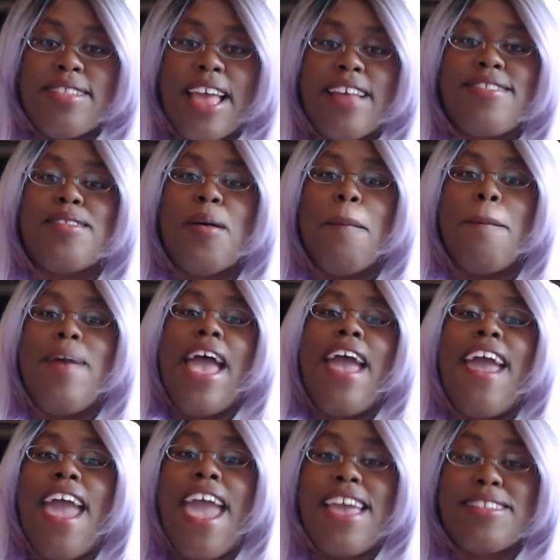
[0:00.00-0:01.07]
That's the
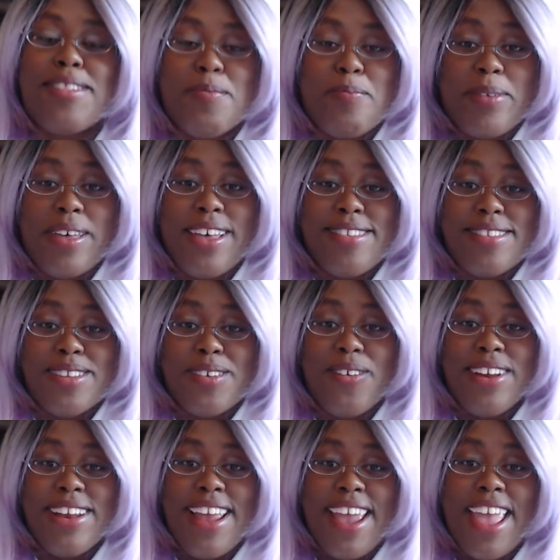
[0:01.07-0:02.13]
max bust
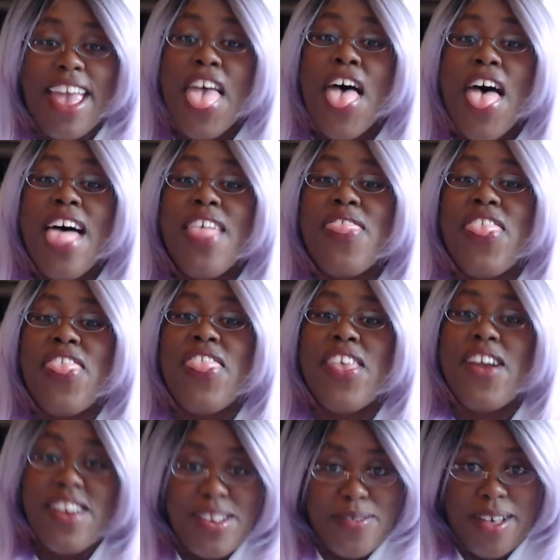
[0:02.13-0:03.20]
on that
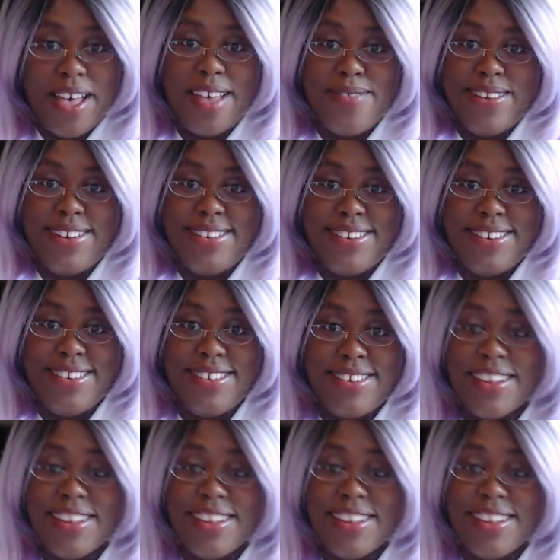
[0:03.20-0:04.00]
thirty-five inches.